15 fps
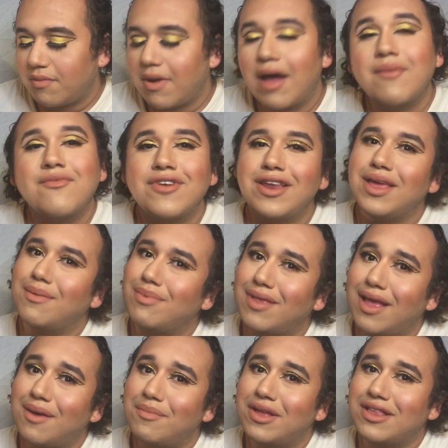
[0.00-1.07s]
I'm really
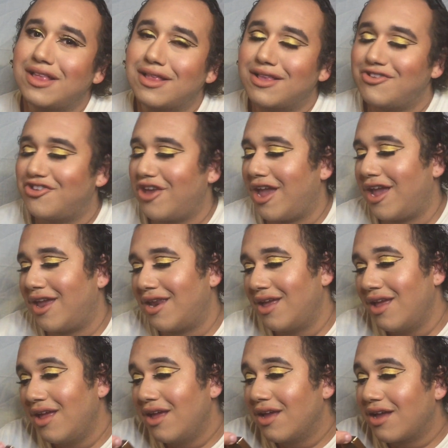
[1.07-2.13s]
upset about this shade
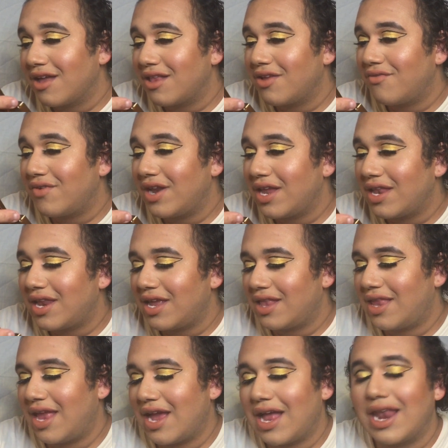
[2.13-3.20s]
because it really
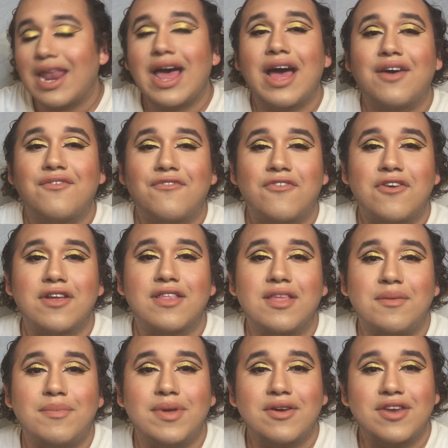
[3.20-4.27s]
did take a lot for it
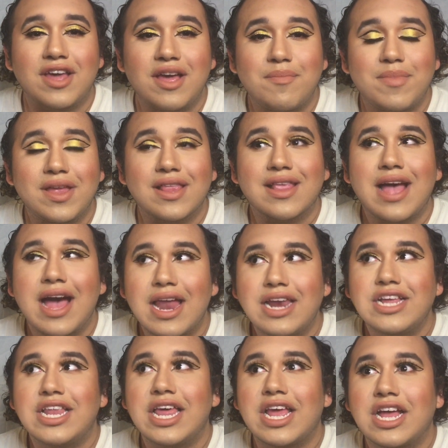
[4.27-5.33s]
to build up. It's kind
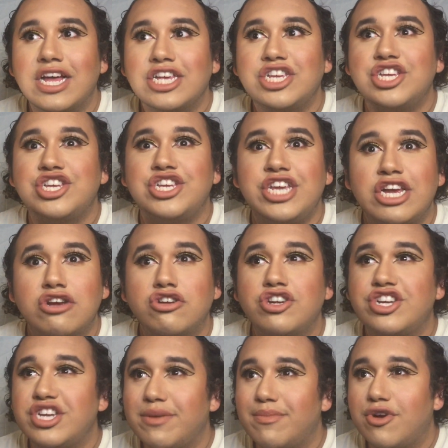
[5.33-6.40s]
of like a sheer
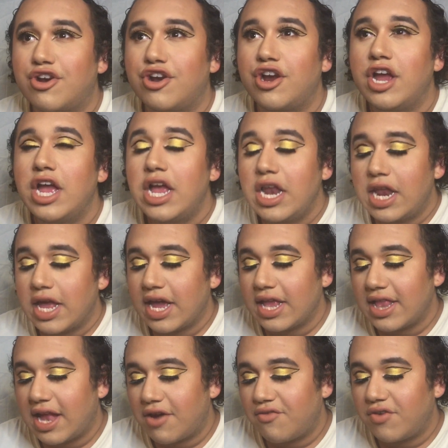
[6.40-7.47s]
shimmer. Like
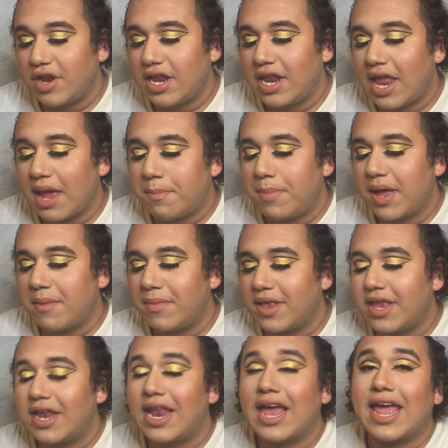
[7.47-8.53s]
it's not really like
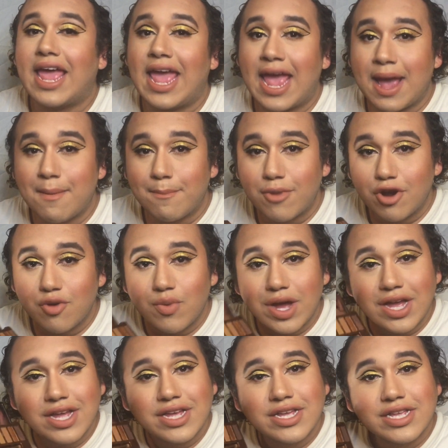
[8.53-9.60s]
pigmented like Amber
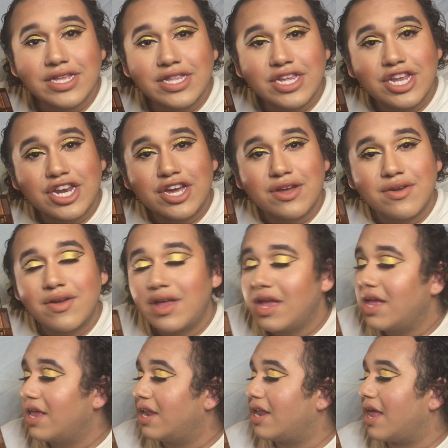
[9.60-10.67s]
was, you know?
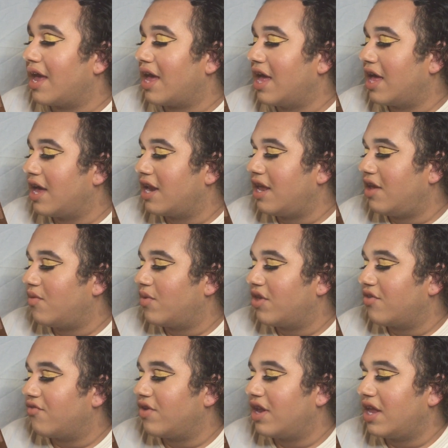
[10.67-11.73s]
Like Honey
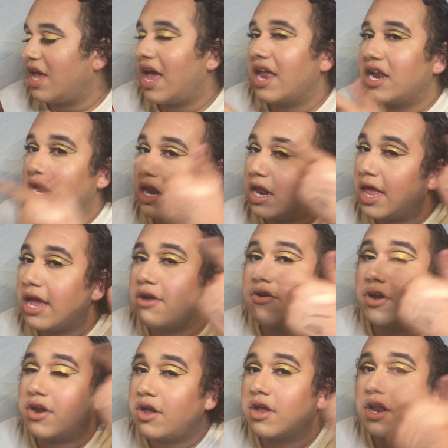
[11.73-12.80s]
was really, I had to
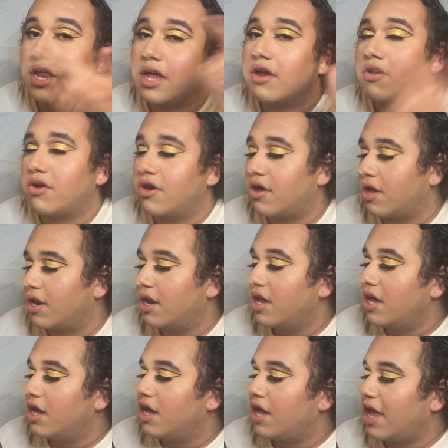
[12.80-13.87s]
layer it on.
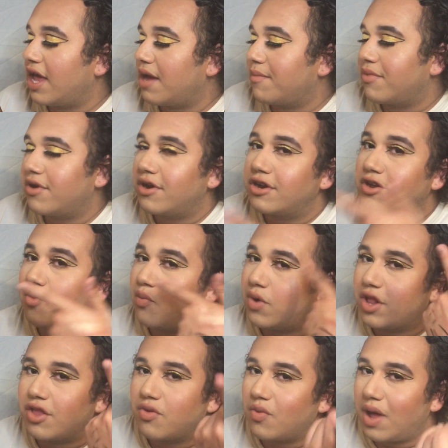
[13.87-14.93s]
Amber,
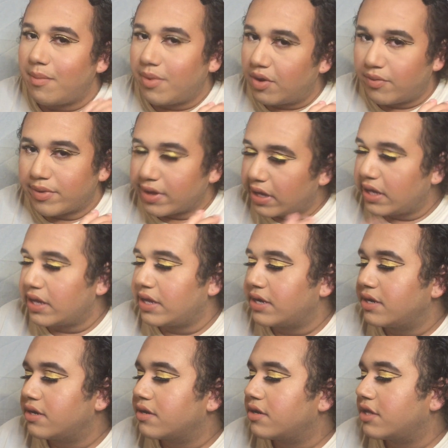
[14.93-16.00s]
one swipe and it was
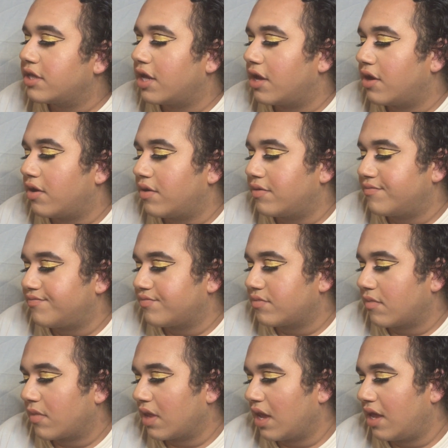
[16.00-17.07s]
good. So
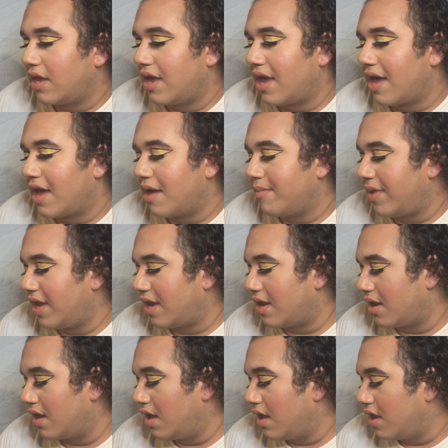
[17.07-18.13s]
yeah, I
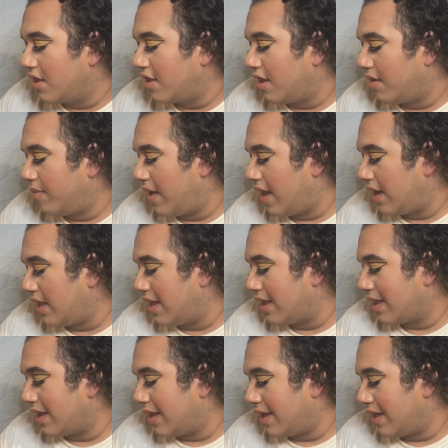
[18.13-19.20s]
mean, this palette
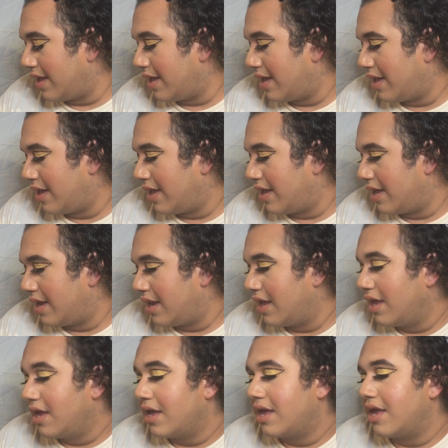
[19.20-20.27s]
is good.
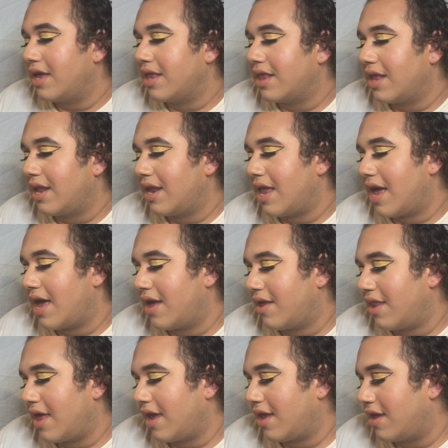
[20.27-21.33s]
It's a
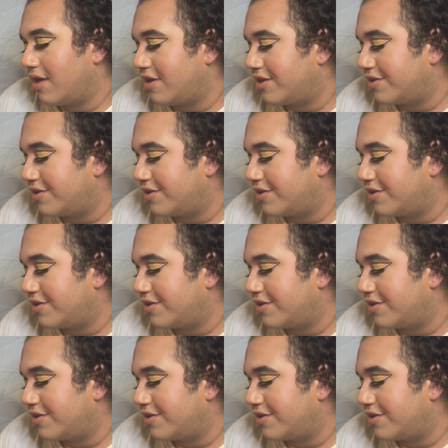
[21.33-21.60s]
lot like,